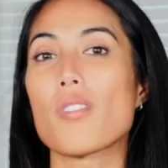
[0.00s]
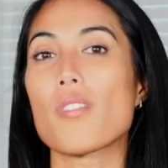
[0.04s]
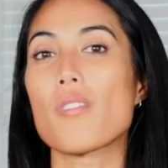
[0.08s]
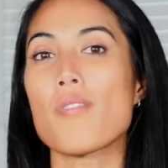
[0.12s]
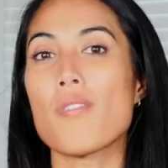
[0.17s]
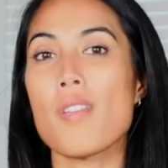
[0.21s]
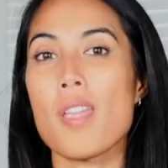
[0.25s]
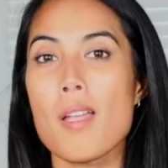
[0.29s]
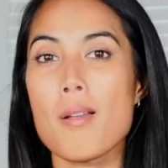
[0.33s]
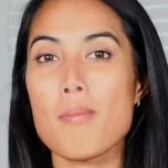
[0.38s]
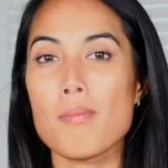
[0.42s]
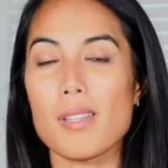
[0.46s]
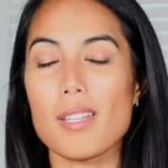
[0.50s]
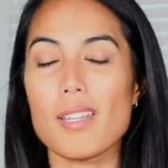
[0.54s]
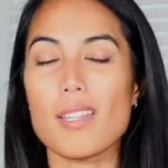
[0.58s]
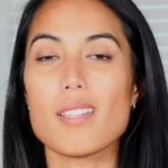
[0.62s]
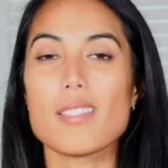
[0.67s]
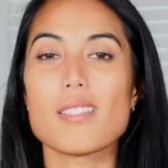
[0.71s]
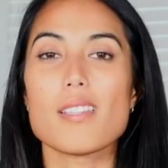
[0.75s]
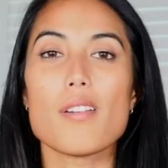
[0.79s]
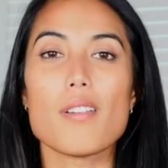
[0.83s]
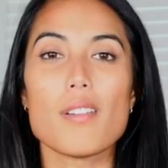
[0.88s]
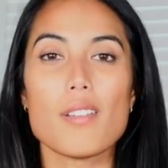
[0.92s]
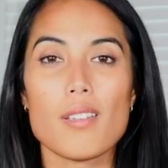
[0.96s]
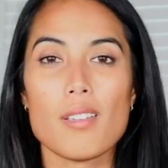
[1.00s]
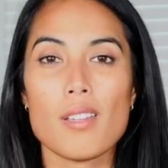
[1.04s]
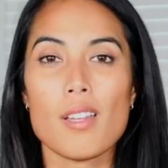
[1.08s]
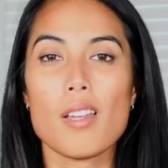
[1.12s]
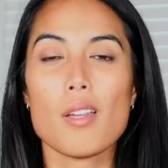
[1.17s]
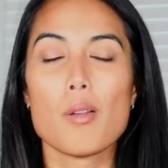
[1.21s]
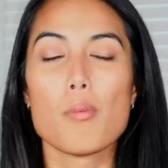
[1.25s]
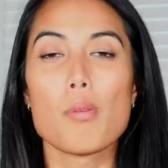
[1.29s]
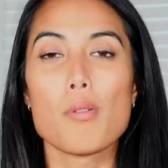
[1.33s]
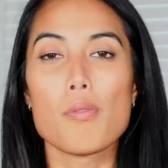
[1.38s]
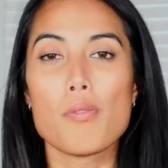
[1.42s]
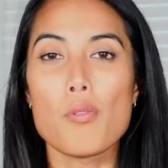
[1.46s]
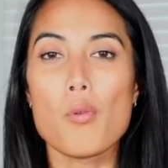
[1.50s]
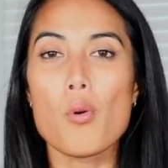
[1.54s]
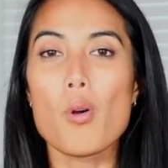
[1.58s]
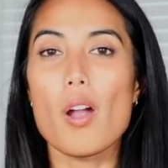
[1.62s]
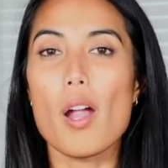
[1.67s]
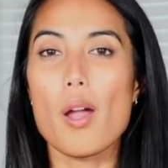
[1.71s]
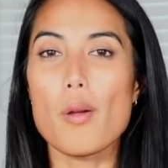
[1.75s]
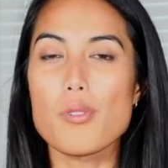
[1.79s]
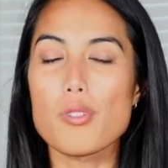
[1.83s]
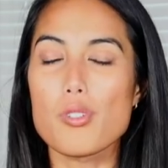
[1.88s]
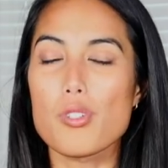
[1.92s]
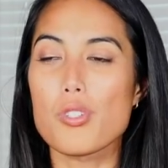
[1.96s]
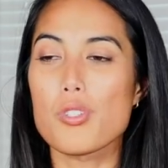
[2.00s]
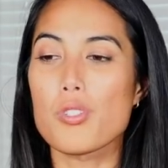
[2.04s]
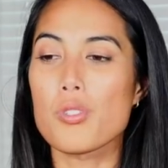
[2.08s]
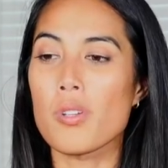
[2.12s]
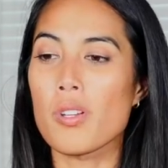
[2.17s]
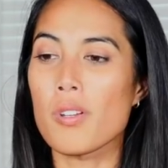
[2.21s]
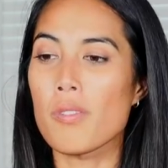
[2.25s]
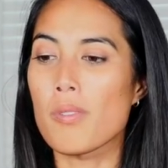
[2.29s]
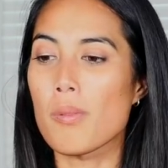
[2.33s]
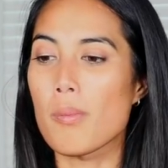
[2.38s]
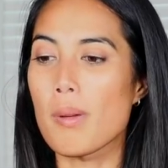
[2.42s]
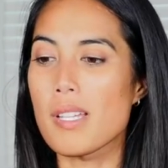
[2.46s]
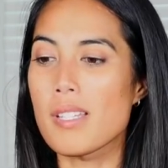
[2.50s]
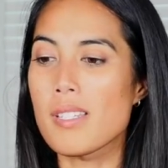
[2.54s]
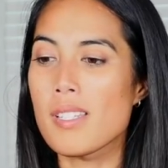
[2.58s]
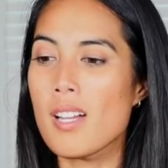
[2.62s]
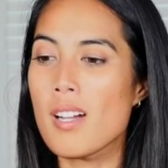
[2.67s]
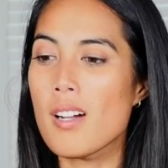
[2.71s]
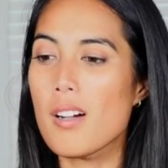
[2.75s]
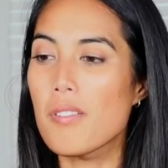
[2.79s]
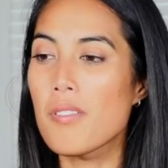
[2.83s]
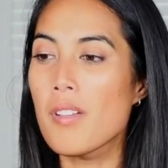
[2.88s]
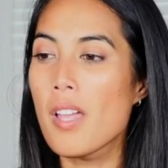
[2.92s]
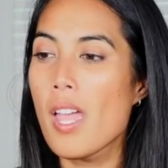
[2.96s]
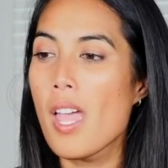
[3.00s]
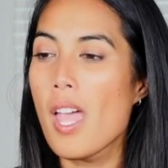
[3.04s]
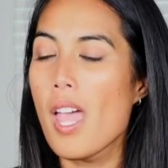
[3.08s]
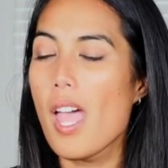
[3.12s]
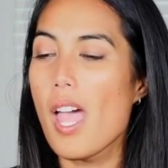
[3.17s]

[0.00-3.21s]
the family, because before I was just doing it for myself.